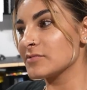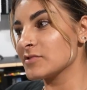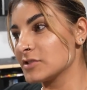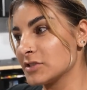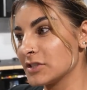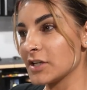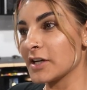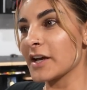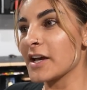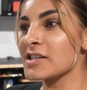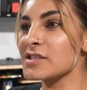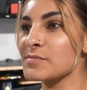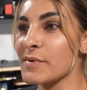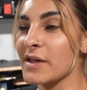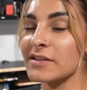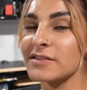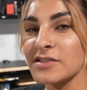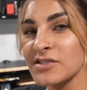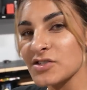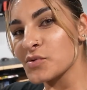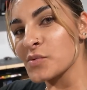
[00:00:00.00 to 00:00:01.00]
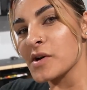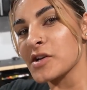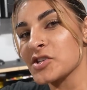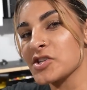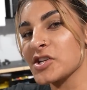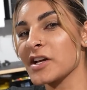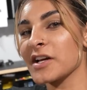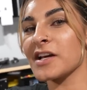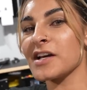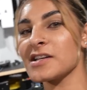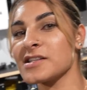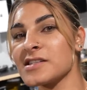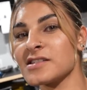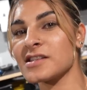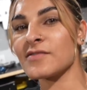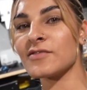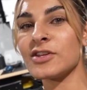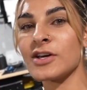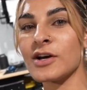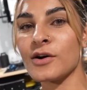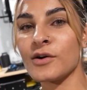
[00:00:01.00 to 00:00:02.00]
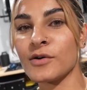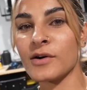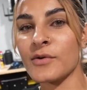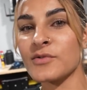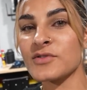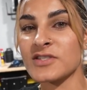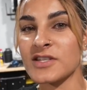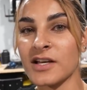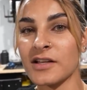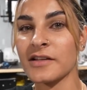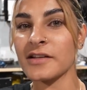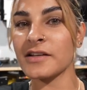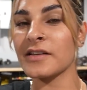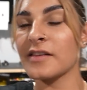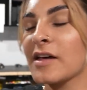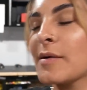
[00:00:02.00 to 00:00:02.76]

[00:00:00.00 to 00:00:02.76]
to, I guess, make the switch, I guess, even though I was telling